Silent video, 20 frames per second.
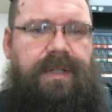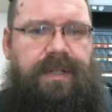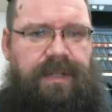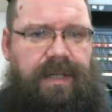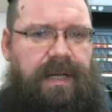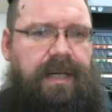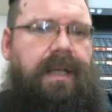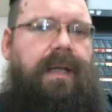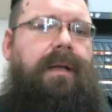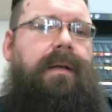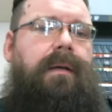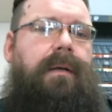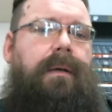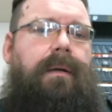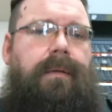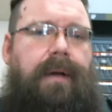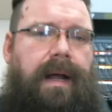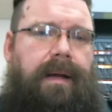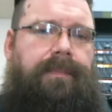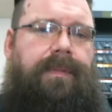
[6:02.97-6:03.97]
I need,
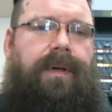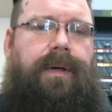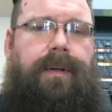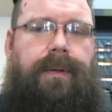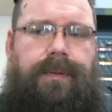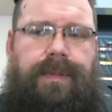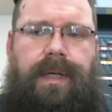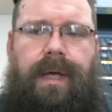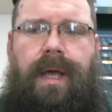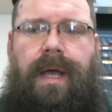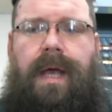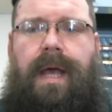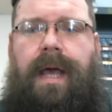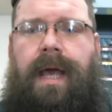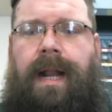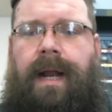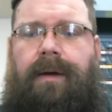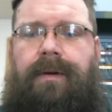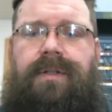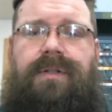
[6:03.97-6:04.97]
grab those.
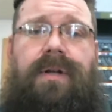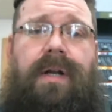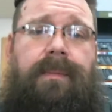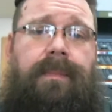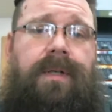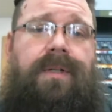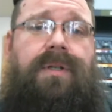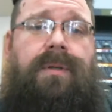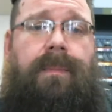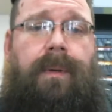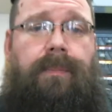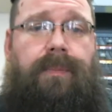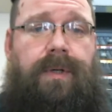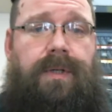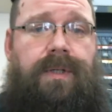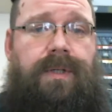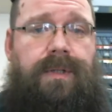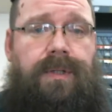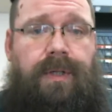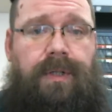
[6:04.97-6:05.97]
And I always try to make sure my
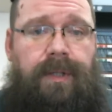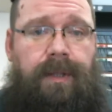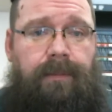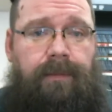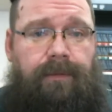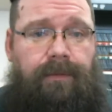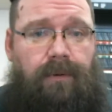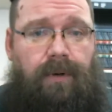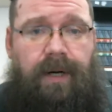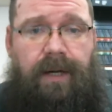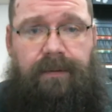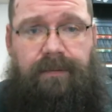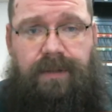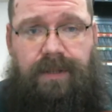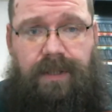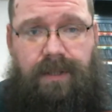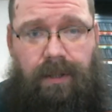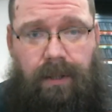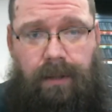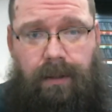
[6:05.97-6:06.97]
brushes are clean before I even
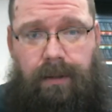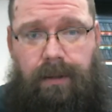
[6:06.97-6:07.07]
start.